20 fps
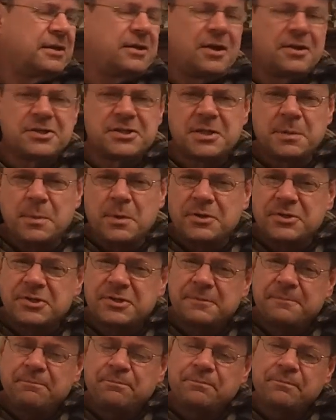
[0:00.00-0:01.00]

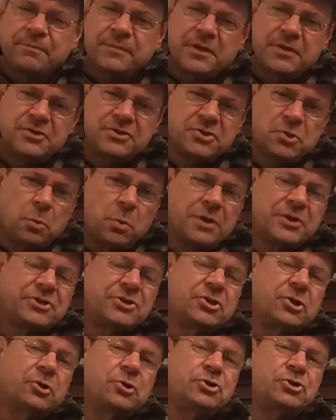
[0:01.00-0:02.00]
customers. So one
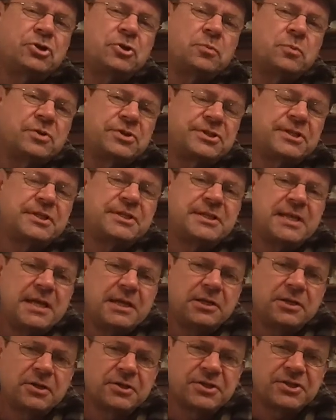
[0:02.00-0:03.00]
solution was to
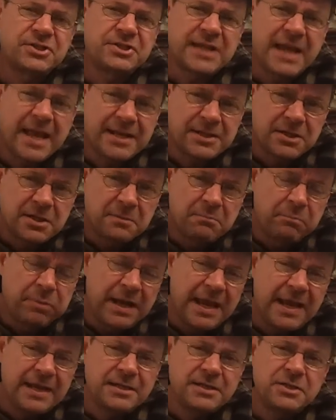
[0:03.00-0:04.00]
take your standard
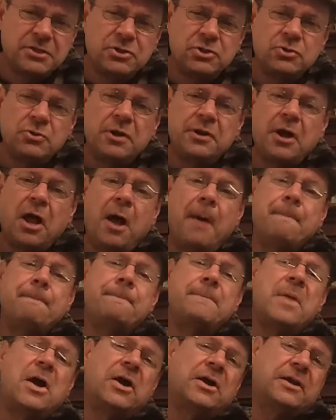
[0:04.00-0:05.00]
blend and do an
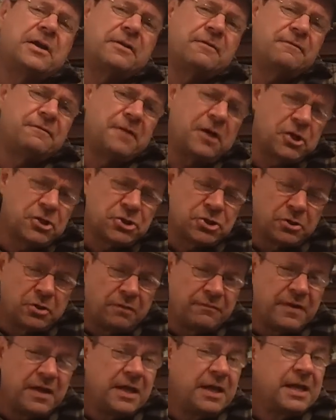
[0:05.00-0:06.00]
upmarket version
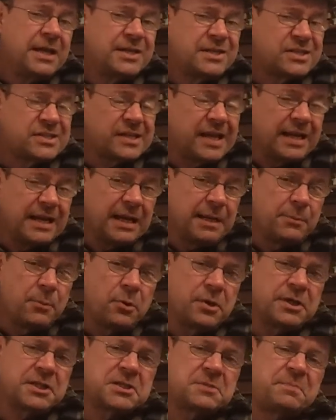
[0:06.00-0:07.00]
of it, slightly
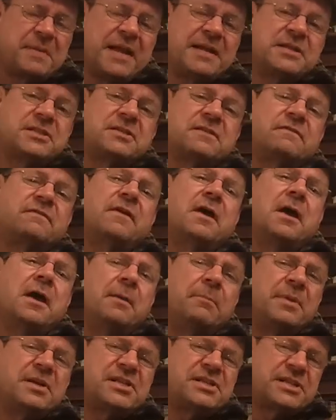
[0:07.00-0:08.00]
more expensive,
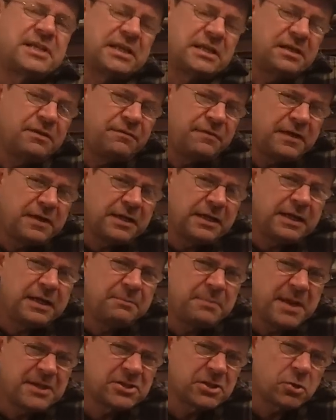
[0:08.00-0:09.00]
but significantly
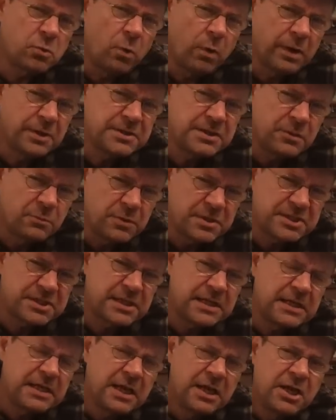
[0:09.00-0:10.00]
better quality
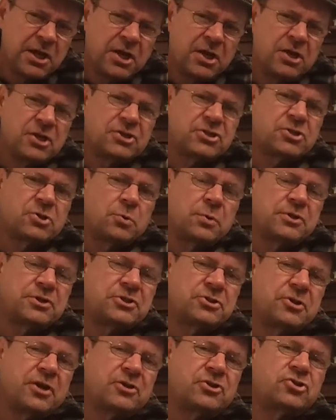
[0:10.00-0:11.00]
whisky, so as
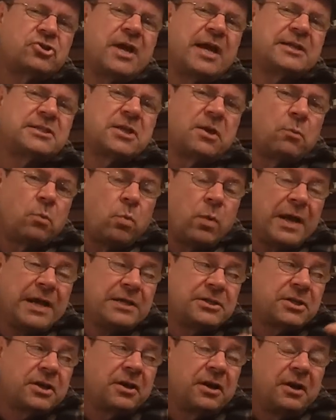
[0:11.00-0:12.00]
to attract a
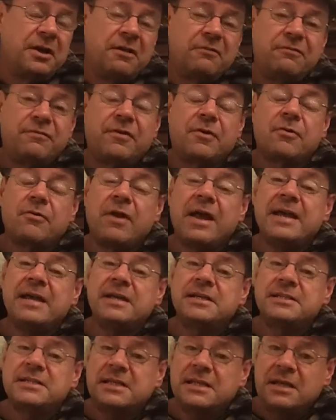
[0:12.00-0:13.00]
wider
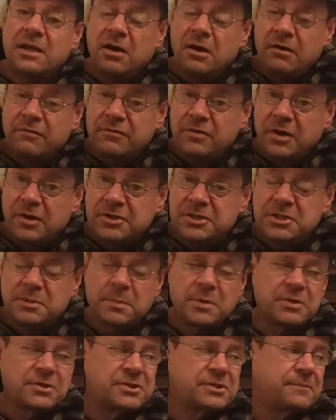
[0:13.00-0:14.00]
variety of
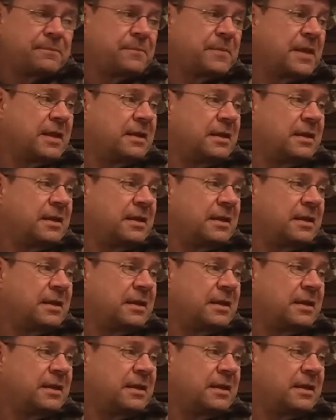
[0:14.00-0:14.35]
customers.